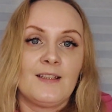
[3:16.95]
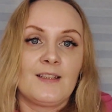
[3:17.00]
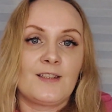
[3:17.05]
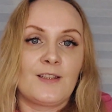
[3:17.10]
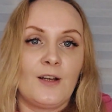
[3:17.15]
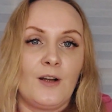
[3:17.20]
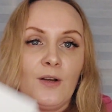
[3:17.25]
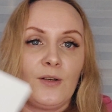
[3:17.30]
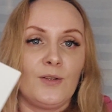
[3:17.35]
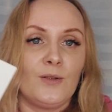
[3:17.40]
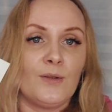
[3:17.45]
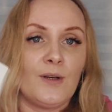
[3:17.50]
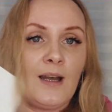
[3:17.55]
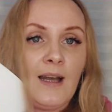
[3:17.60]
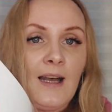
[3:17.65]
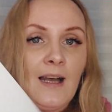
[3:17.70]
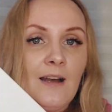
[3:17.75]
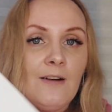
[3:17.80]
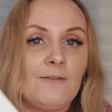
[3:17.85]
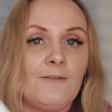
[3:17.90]
So you
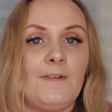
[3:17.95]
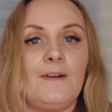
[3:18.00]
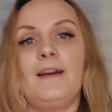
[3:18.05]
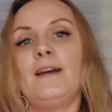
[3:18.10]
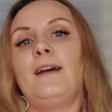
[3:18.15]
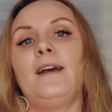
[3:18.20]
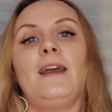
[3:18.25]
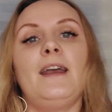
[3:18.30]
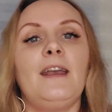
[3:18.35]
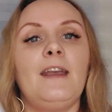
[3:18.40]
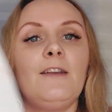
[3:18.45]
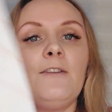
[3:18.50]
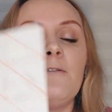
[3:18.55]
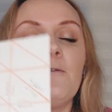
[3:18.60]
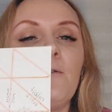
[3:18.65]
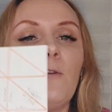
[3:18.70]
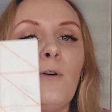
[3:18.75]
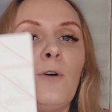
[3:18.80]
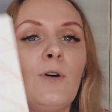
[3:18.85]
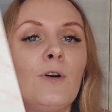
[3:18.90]
have
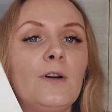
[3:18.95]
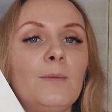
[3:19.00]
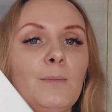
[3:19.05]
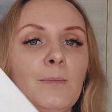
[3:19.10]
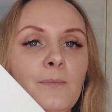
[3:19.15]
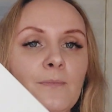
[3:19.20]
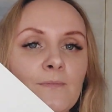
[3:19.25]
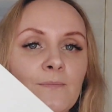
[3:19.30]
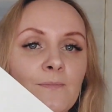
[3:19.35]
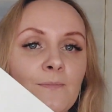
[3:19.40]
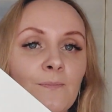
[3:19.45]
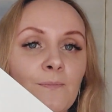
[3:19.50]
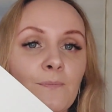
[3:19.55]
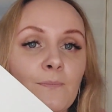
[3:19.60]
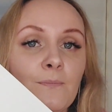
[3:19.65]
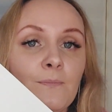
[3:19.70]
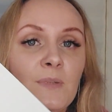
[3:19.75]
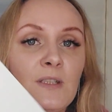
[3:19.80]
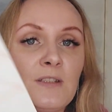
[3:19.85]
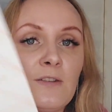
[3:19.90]
A4
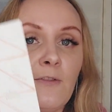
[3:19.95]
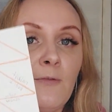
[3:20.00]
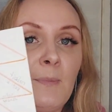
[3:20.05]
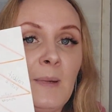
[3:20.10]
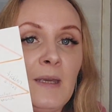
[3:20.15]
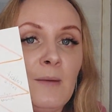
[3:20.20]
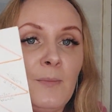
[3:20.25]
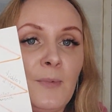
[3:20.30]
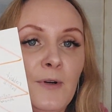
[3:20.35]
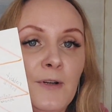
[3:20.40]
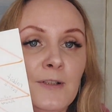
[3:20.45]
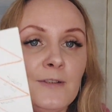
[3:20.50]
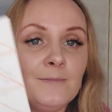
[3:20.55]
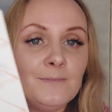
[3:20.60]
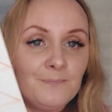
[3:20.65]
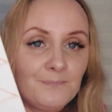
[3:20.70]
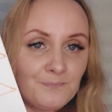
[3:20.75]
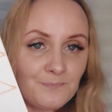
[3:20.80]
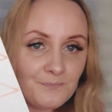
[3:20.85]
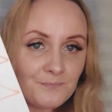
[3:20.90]
piece of paper
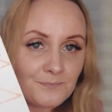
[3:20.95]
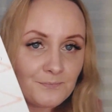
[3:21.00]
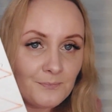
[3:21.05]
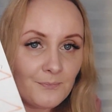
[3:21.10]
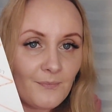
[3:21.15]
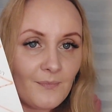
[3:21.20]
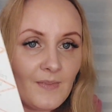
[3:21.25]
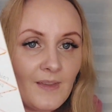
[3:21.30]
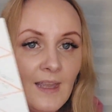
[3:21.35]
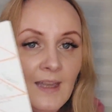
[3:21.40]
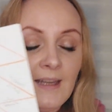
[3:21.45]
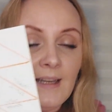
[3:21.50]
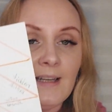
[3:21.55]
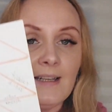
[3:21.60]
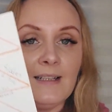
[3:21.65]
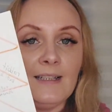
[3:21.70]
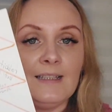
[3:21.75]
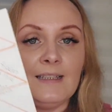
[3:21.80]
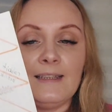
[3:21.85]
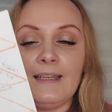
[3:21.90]

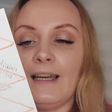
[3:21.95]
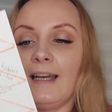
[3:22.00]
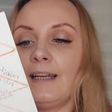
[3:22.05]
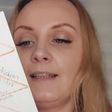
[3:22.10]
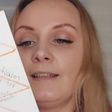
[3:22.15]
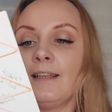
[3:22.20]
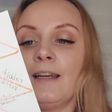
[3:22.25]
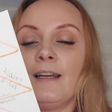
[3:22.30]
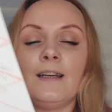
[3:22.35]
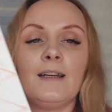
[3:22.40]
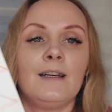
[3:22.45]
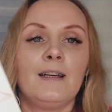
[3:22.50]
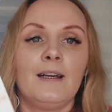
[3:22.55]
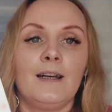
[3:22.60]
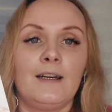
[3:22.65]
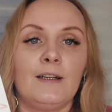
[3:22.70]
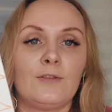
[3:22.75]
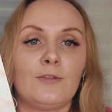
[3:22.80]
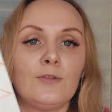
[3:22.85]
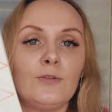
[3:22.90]
and then
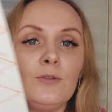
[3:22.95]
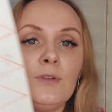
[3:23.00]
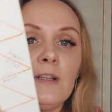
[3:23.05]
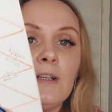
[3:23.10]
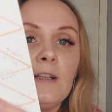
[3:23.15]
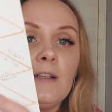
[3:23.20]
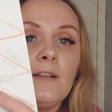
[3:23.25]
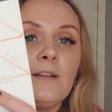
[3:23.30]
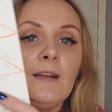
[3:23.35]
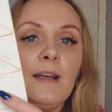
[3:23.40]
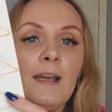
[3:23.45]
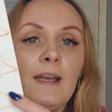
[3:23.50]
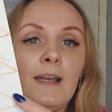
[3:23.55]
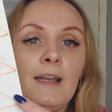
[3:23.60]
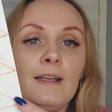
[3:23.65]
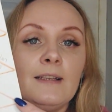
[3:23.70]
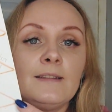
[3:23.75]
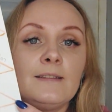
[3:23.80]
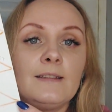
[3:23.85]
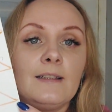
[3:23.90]
a ruler
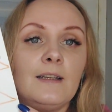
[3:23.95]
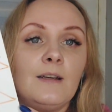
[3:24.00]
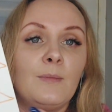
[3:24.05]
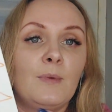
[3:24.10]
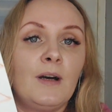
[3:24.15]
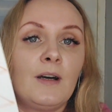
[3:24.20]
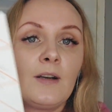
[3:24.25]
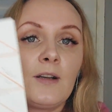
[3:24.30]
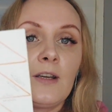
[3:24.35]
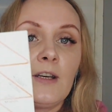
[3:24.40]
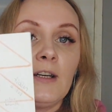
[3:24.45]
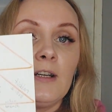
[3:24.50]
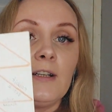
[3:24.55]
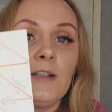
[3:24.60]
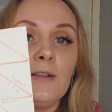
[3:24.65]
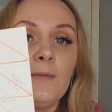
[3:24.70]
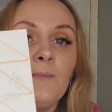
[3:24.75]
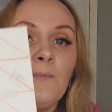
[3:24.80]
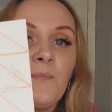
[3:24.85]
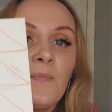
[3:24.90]
and a
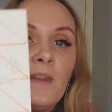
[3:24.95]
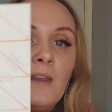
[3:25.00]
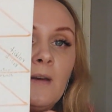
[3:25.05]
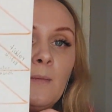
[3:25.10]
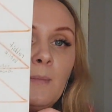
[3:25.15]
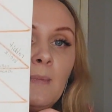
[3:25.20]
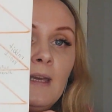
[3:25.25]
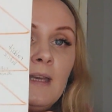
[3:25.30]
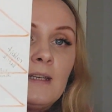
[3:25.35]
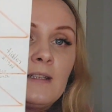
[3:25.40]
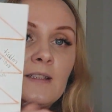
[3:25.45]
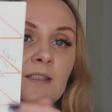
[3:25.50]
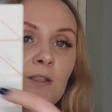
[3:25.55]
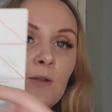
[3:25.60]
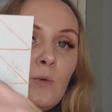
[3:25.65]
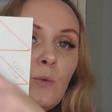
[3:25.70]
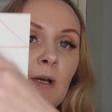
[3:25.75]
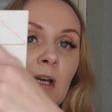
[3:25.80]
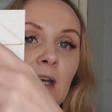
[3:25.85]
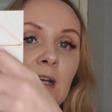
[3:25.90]
marker, make
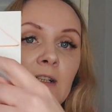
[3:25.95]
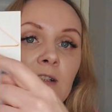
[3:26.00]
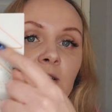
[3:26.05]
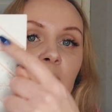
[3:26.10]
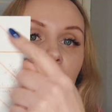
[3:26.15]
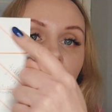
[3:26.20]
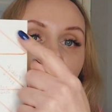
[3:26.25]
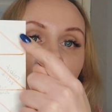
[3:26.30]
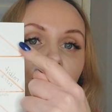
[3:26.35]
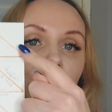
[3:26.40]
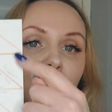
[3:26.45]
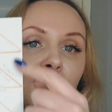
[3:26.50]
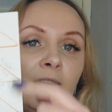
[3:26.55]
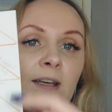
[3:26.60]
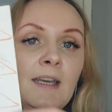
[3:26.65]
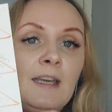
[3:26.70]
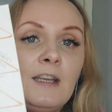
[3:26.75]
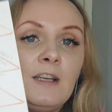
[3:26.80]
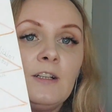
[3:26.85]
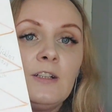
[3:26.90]
squares, then
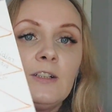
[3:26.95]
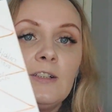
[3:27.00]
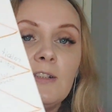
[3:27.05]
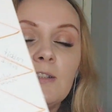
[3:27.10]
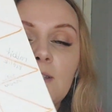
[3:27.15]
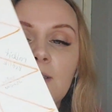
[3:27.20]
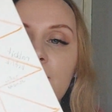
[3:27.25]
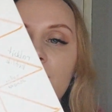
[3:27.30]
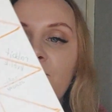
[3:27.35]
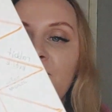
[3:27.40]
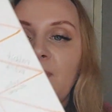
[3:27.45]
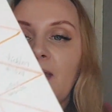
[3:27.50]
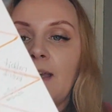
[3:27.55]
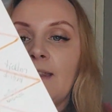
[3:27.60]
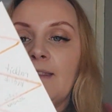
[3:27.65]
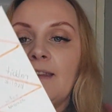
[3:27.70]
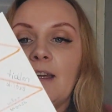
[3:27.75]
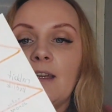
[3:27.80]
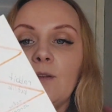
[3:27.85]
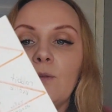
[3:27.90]
triangles,
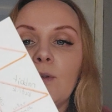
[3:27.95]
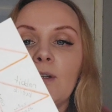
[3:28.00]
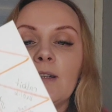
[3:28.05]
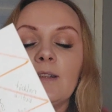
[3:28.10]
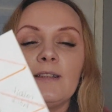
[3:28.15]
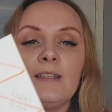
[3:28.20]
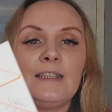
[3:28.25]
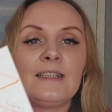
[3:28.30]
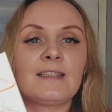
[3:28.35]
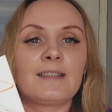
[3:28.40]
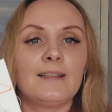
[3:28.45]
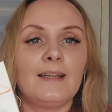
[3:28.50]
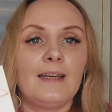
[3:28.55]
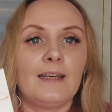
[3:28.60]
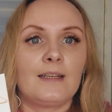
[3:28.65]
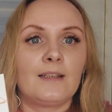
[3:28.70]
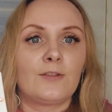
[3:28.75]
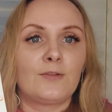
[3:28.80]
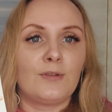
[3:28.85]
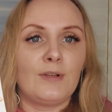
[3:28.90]
and then it's
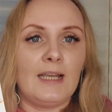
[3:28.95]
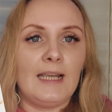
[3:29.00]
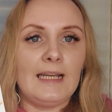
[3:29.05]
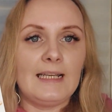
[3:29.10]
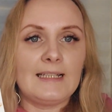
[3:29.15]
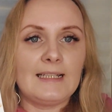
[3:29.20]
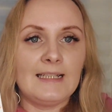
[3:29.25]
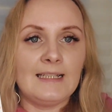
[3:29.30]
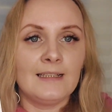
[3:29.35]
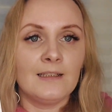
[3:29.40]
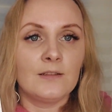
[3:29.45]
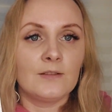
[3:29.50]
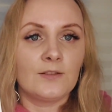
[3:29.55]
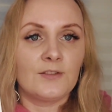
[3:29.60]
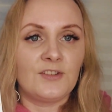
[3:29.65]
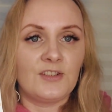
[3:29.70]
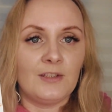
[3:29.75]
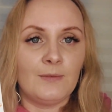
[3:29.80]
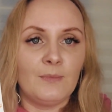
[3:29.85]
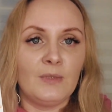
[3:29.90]
like creating
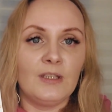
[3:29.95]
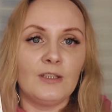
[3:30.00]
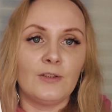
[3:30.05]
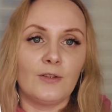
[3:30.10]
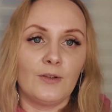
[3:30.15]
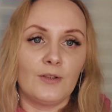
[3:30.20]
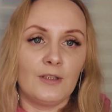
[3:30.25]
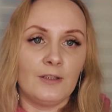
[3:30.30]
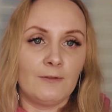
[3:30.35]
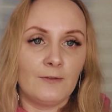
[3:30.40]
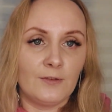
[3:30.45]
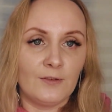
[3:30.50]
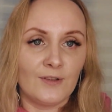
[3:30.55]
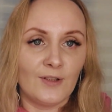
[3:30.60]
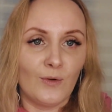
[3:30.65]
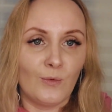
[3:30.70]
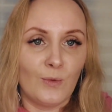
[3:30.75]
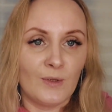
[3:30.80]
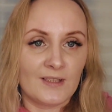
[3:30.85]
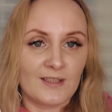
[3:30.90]
trimino. If you
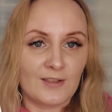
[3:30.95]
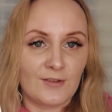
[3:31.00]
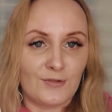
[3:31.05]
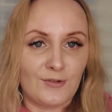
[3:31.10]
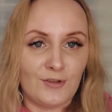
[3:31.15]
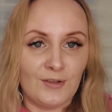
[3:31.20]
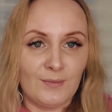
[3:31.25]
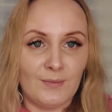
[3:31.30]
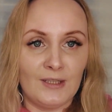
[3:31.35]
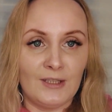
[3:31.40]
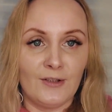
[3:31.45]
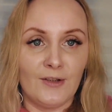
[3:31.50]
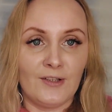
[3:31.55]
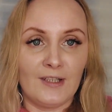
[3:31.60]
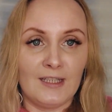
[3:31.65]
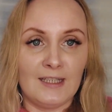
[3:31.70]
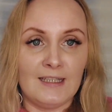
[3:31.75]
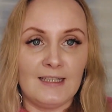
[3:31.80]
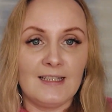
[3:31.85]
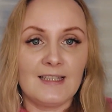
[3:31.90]
know what trimino
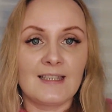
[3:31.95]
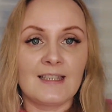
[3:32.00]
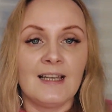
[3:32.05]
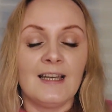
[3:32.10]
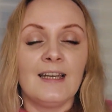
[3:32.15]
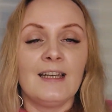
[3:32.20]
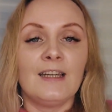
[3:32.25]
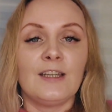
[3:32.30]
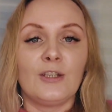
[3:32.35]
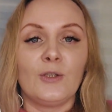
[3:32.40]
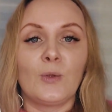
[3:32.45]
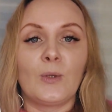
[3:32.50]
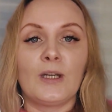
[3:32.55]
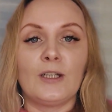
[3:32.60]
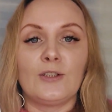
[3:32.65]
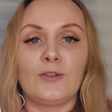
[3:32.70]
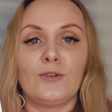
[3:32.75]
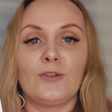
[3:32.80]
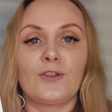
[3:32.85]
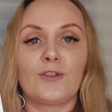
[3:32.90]
is, you
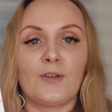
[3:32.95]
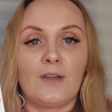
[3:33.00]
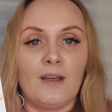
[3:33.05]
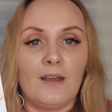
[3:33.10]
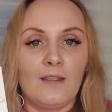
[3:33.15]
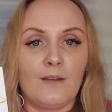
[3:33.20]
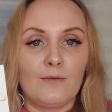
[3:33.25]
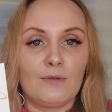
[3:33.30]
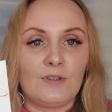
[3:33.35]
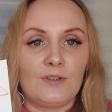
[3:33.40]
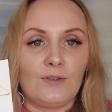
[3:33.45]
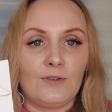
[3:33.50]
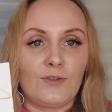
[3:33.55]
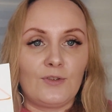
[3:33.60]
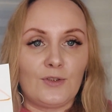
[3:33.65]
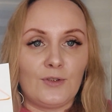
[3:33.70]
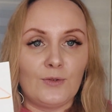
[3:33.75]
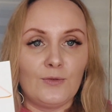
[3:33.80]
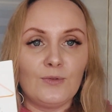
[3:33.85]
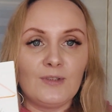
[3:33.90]
can do it together with your
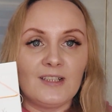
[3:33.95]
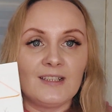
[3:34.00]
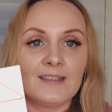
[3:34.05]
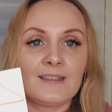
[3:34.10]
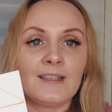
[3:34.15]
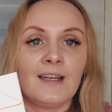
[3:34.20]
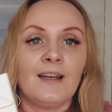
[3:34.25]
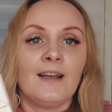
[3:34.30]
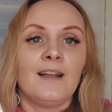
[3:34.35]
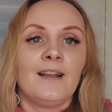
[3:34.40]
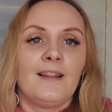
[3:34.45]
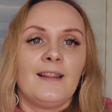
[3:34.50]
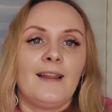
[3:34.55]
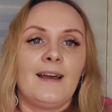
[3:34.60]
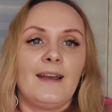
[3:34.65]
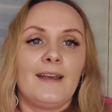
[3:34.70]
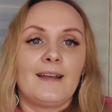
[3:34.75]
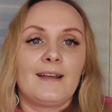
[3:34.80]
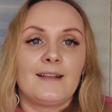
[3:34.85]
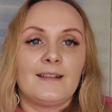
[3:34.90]
student,
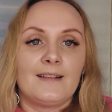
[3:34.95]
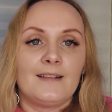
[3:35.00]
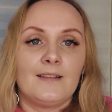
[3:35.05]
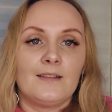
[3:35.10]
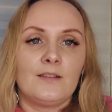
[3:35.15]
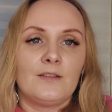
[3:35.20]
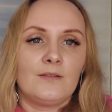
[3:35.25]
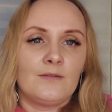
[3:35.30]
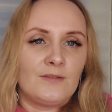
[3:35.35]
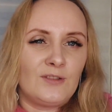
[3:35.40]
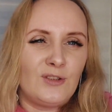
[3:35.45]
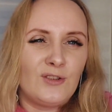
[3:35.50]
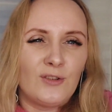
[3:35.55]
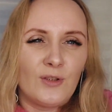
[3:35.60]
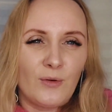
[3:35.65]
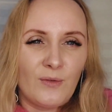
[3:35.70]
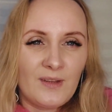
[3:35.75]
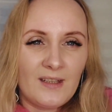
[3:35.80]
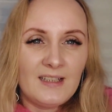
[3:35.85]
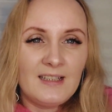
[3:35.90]
like
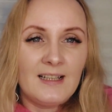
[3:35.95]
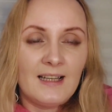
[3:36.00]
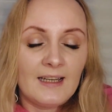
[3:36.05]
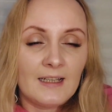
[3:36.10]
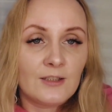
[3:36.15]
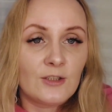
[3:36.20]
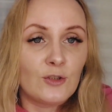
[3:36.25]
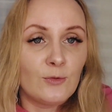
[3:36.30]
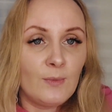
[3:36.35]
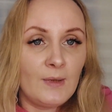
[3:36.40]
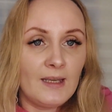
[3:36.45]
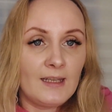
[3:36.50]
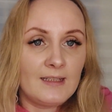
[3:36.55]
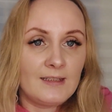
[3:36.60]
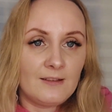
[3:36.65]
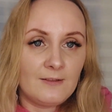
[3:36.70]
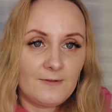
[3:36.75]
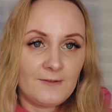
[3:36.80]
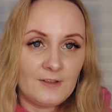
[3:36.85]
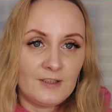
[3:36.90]
they like to
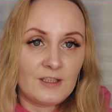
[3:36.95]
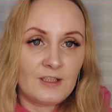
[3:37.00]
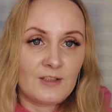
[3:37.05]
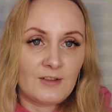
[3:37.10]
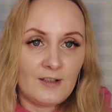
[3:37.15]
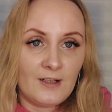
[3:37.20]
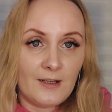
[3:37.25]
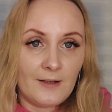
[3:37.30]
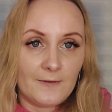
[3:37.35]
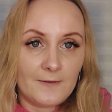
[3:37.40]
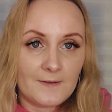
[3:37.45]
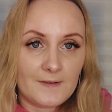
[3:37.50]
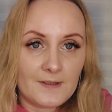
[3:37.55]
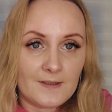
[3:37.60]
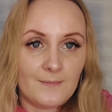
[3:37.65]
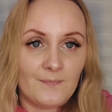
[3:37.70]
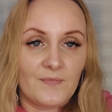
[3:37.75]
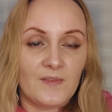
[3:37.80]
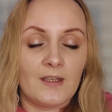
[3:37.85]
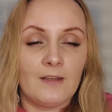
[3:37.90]
make different crafts.